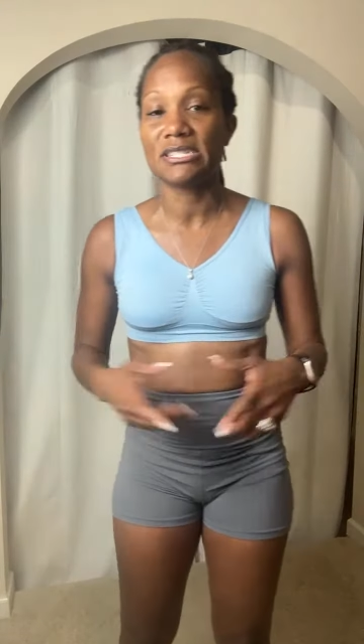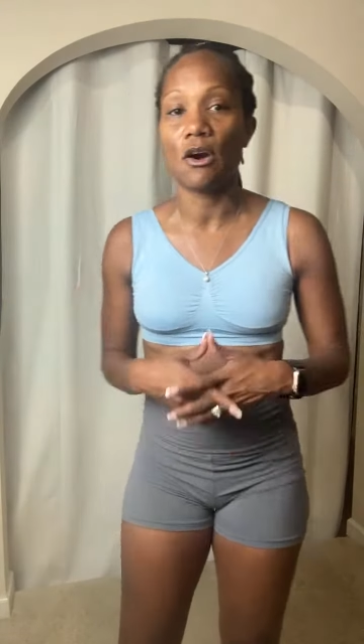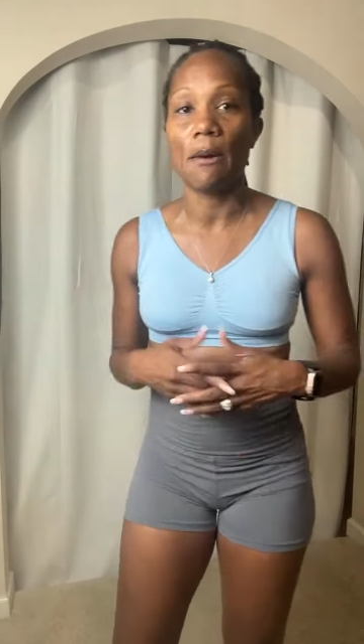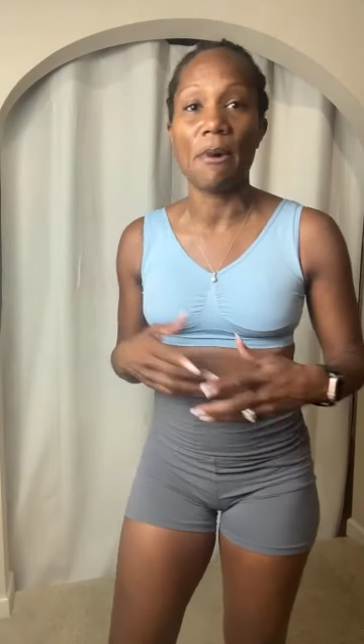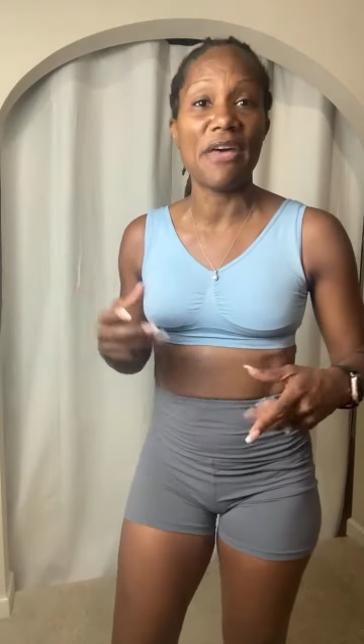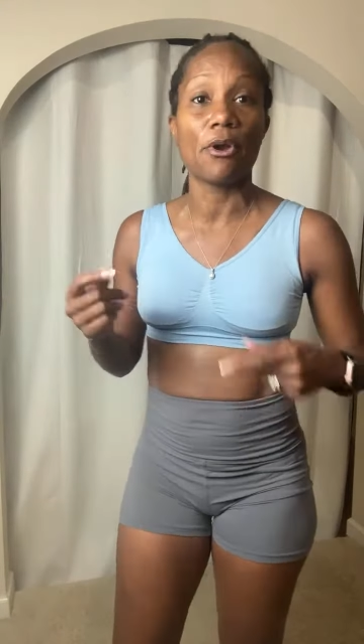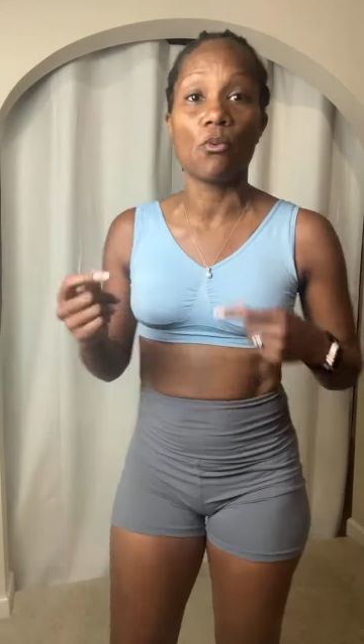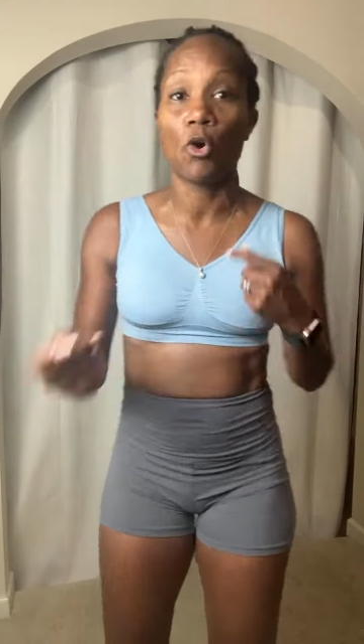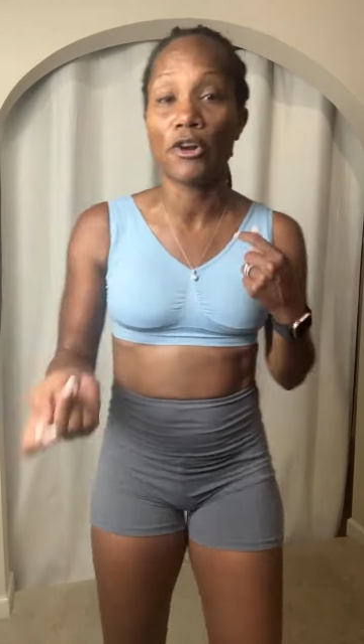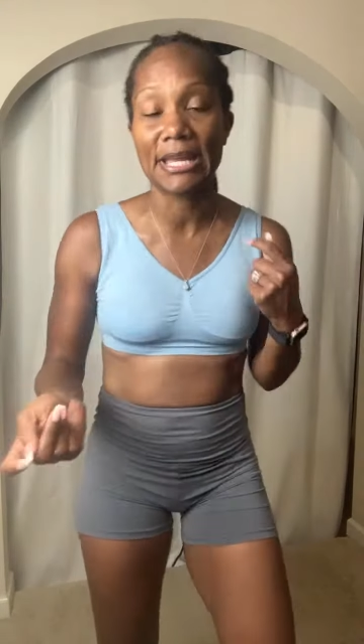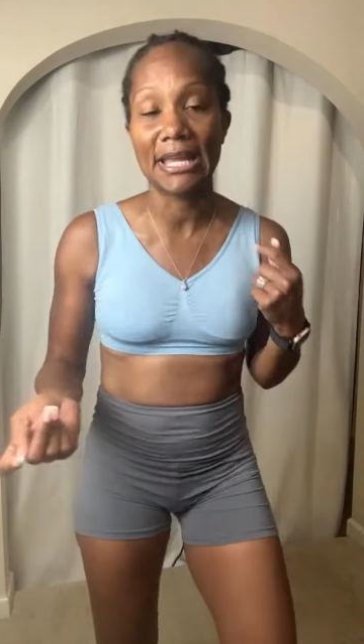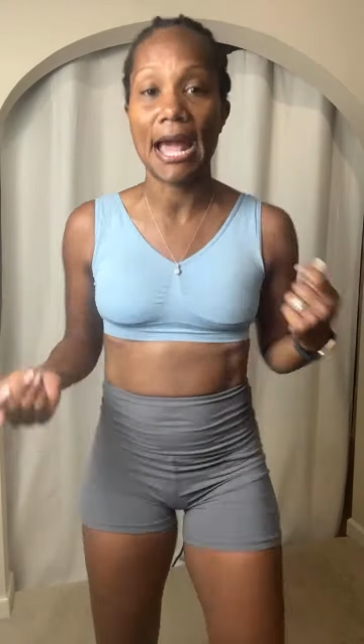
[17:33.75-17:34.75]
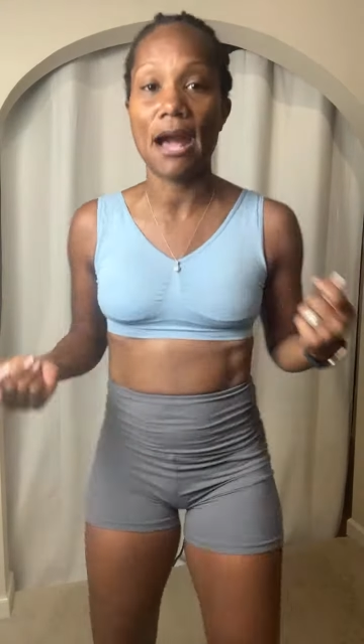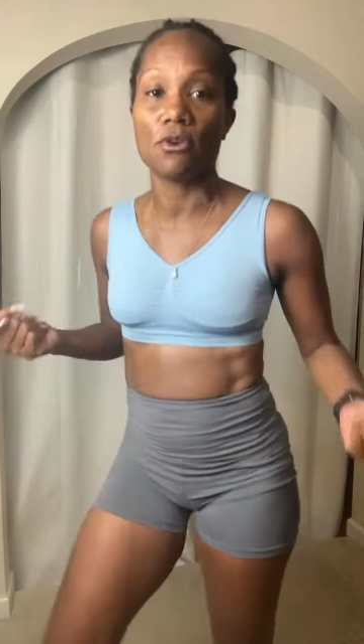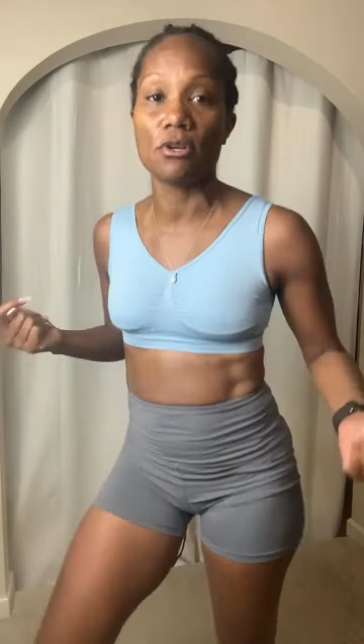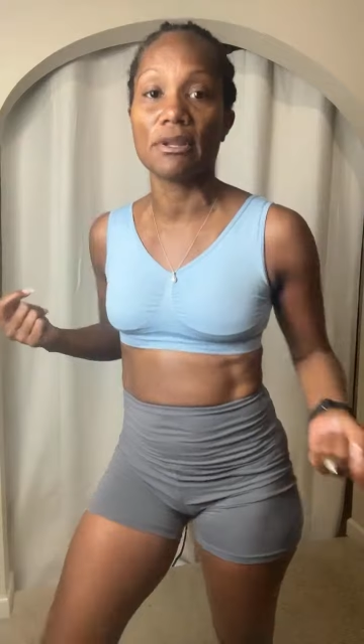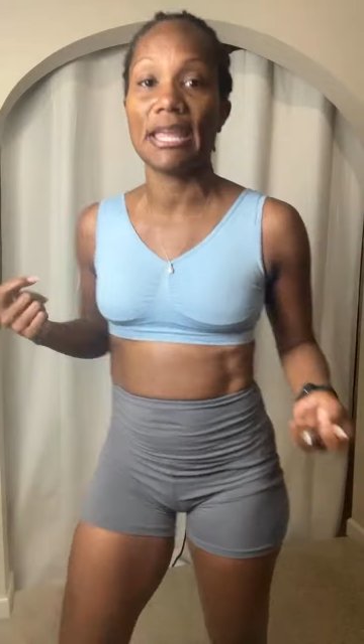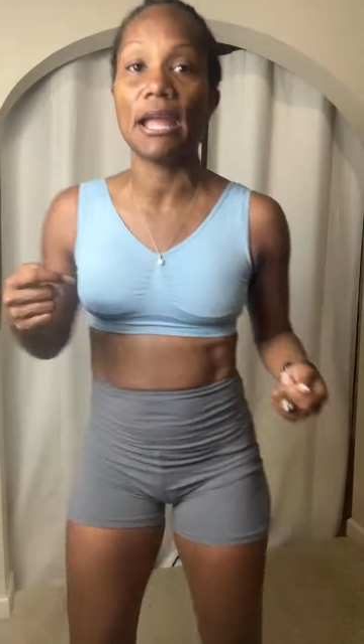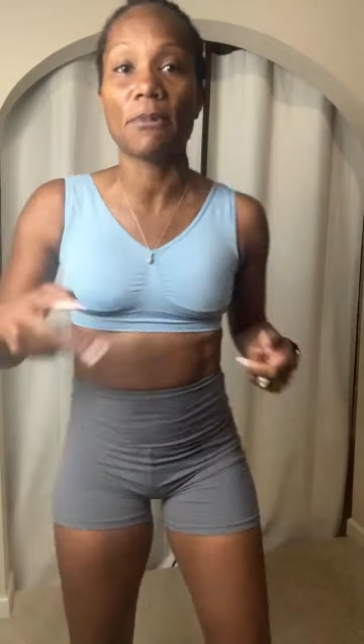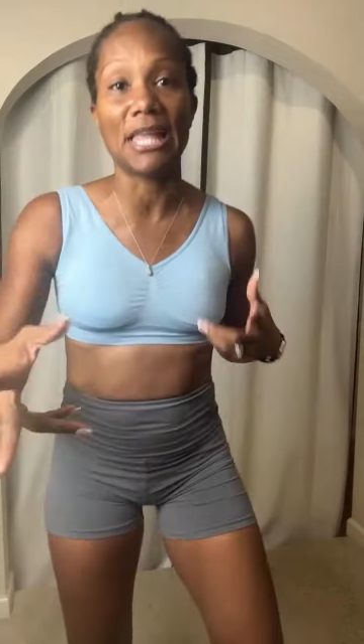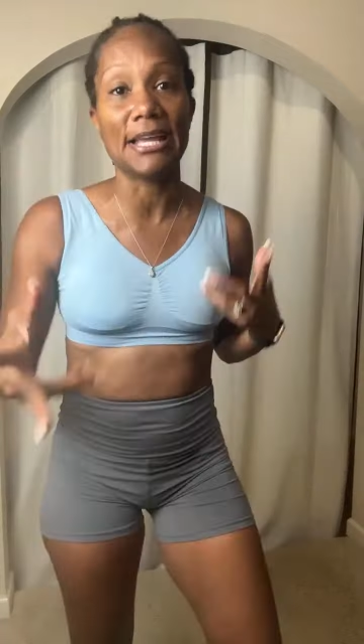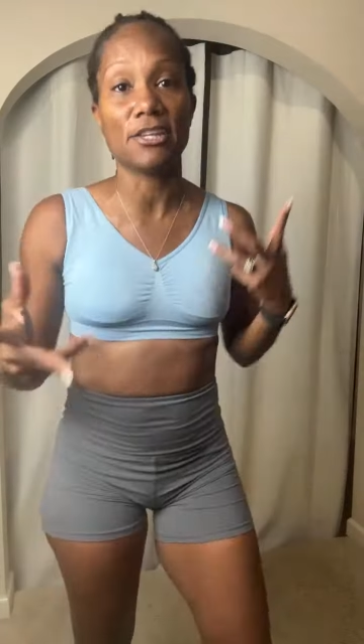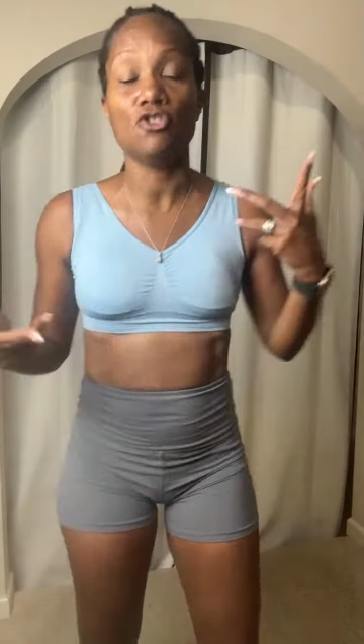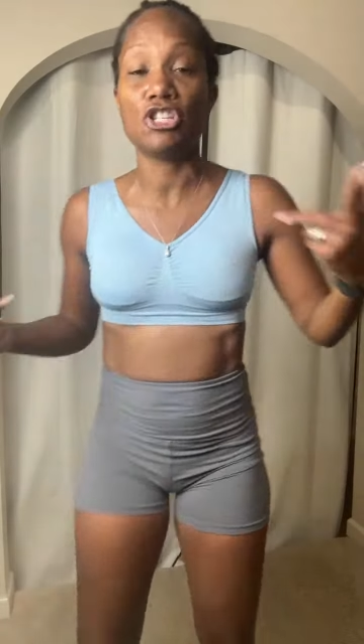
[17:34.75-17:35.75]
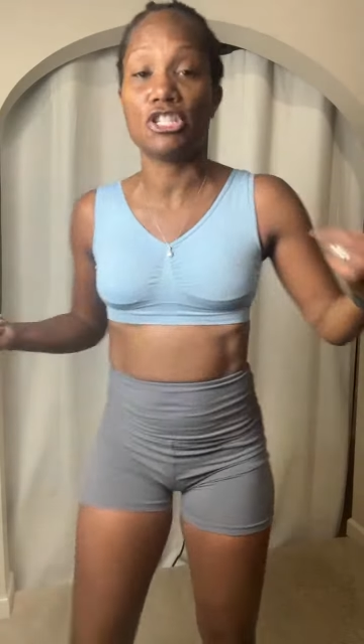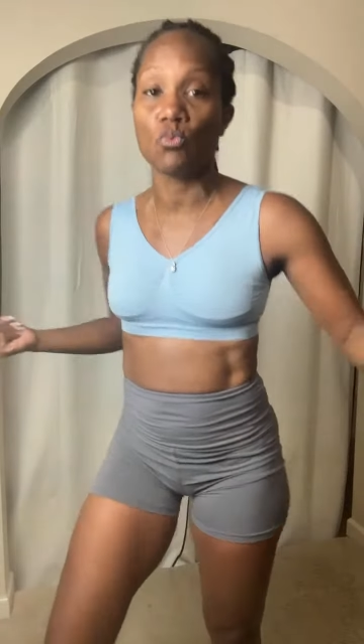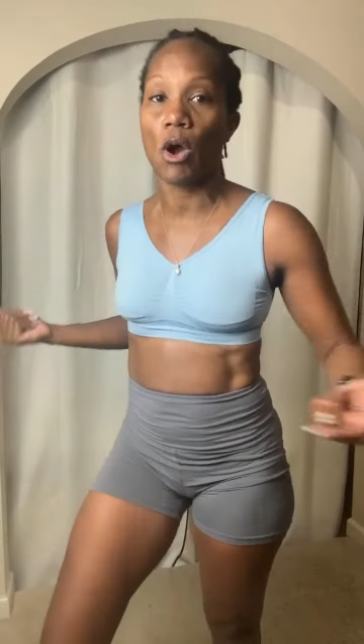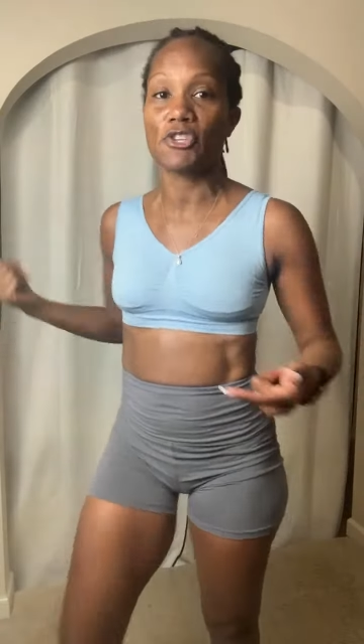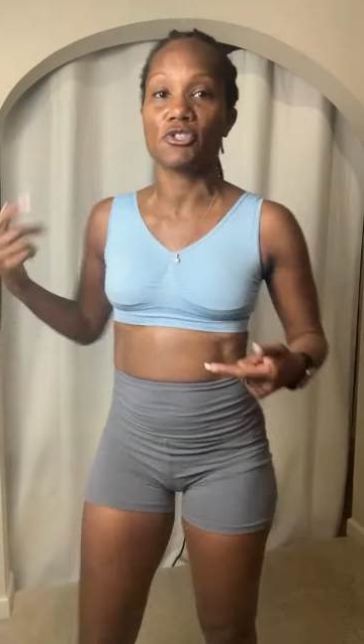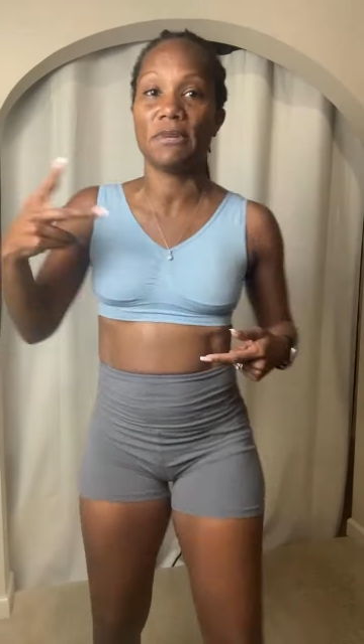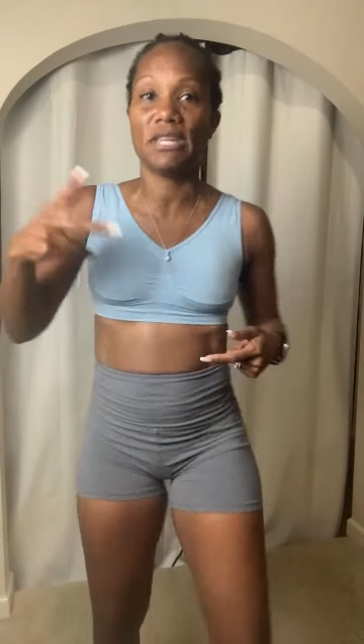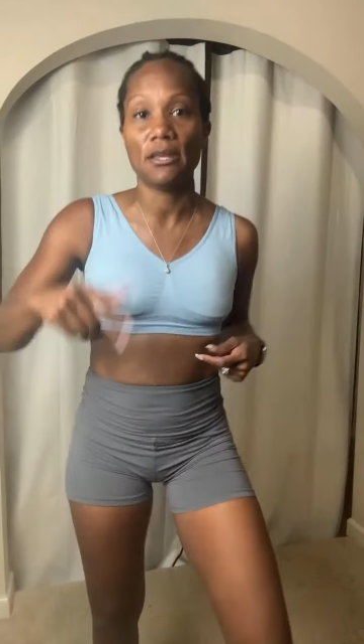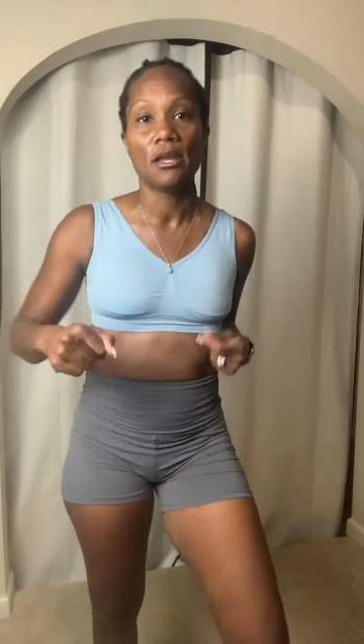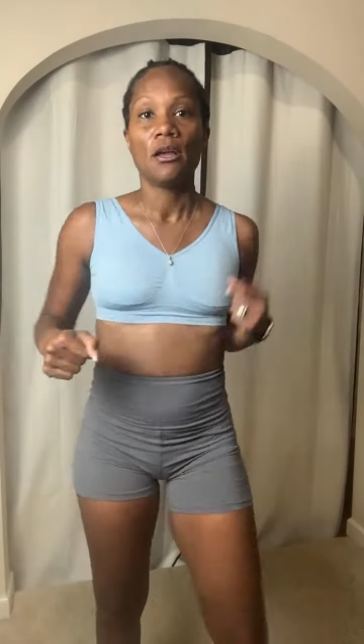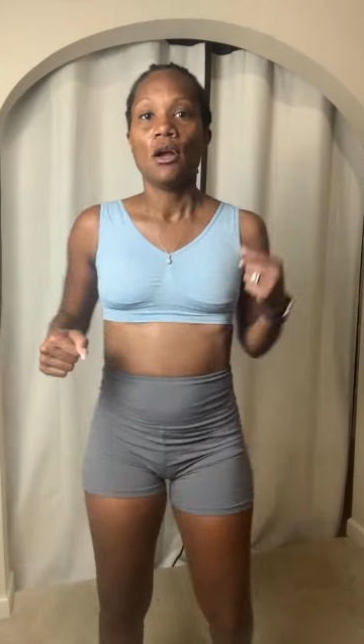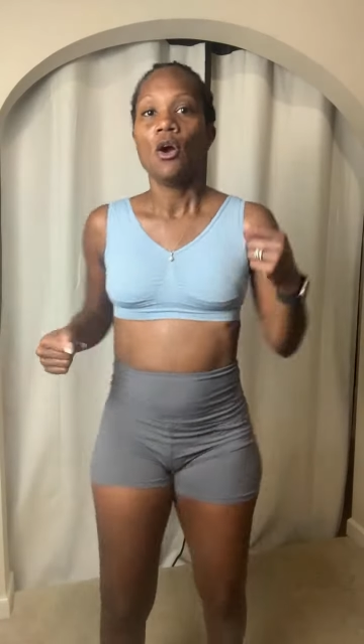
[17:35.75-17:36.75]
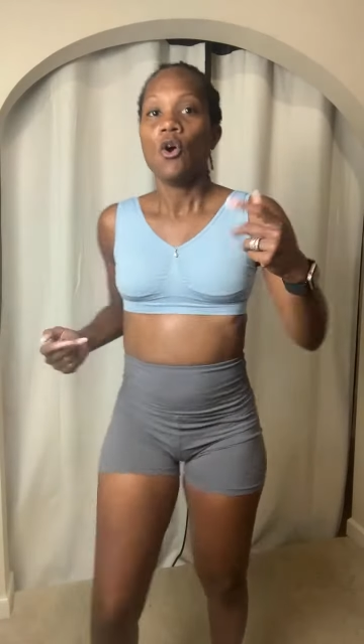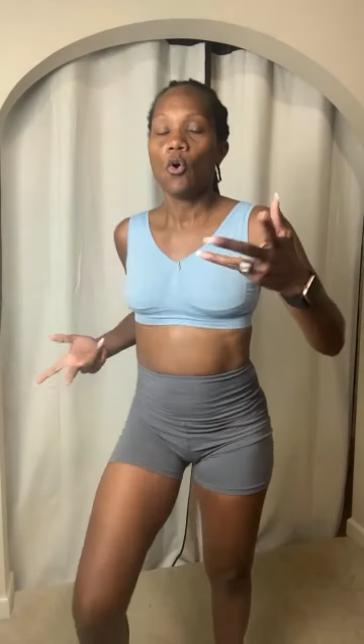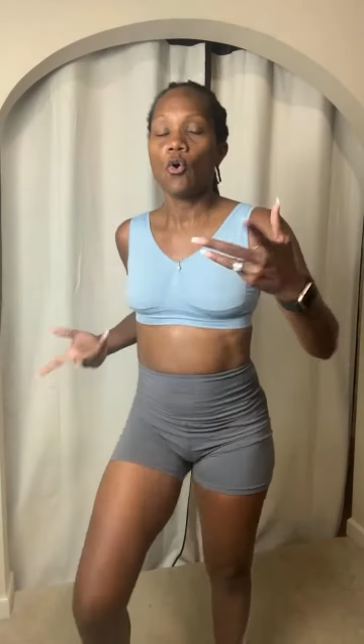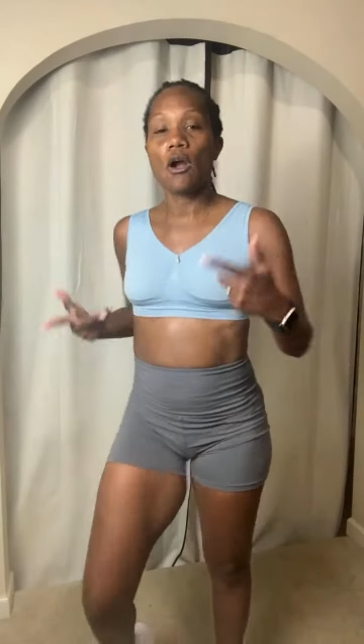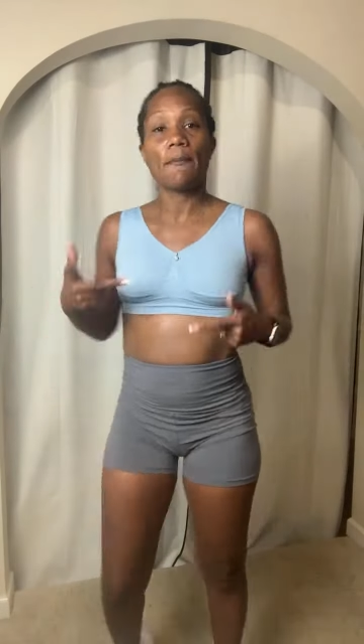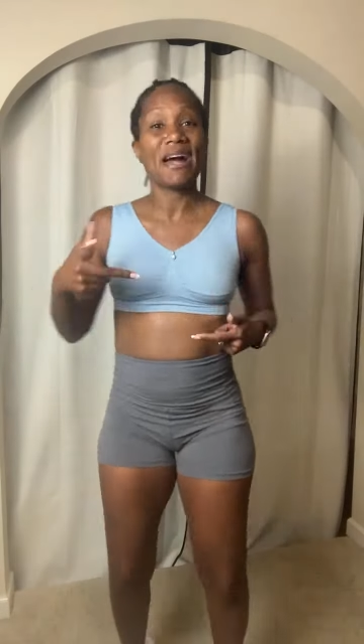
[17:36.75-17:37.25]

So I'm either working out on camera like you just watched me, or I'm